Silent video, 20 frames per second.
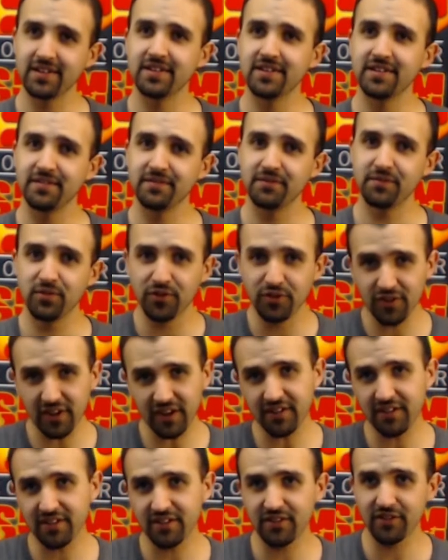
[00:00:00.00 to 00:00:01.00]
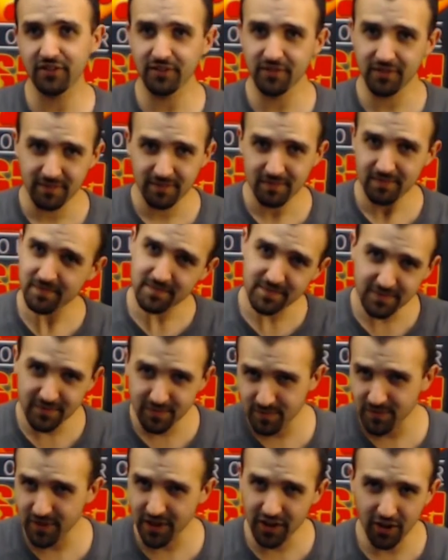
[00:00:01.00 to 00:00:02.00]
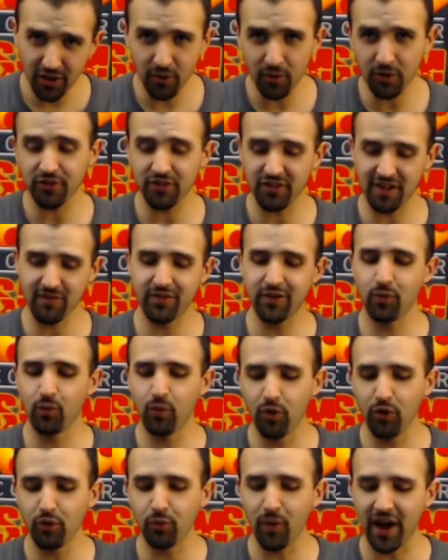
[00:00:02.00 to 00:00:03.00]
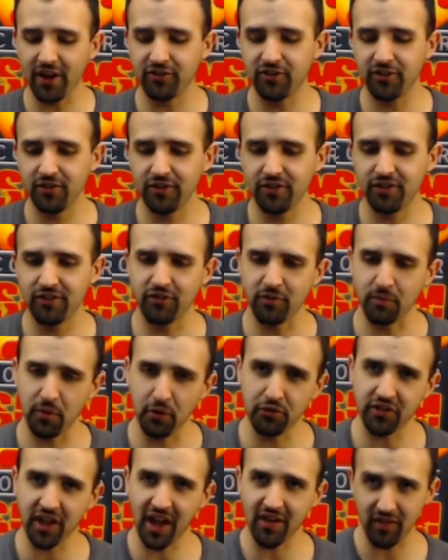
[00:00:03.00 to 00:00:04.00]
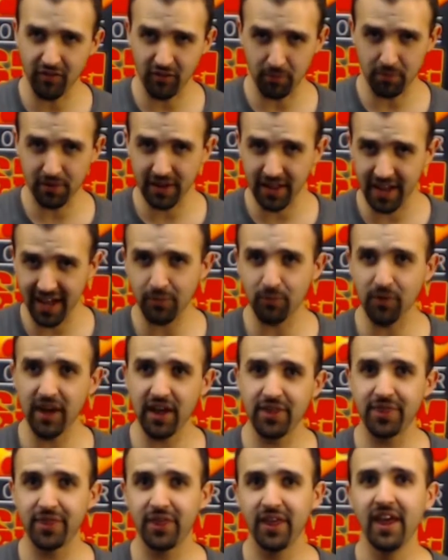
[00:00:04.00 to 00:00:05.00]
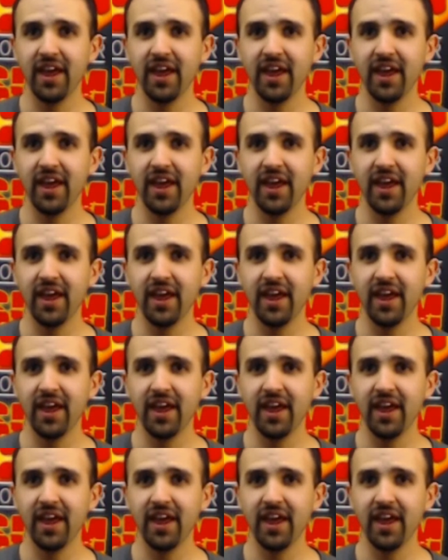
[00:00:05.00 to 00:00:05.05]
6, you know, or 7 Wold Watchers, so the most I've ever played with